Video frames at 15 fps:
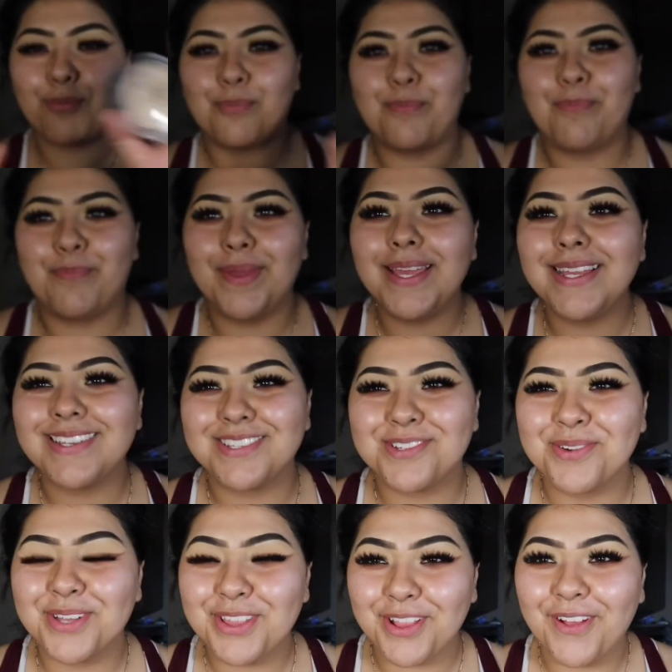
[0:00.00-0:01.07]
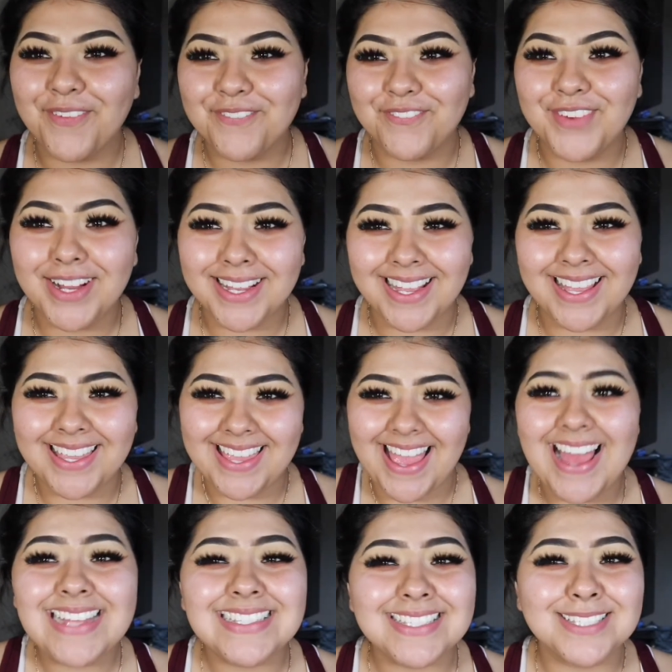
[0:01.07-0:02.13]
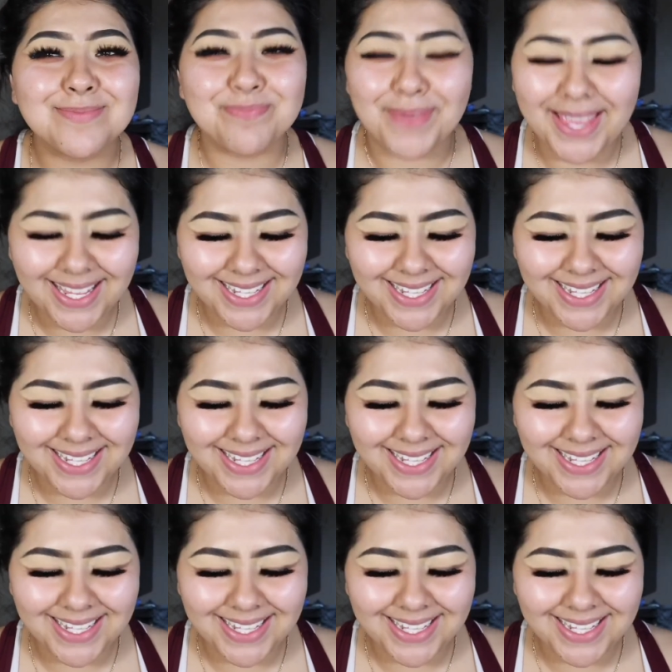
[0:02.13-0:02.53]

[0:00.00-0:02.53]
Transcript: bitch, what the fuck, I can't speak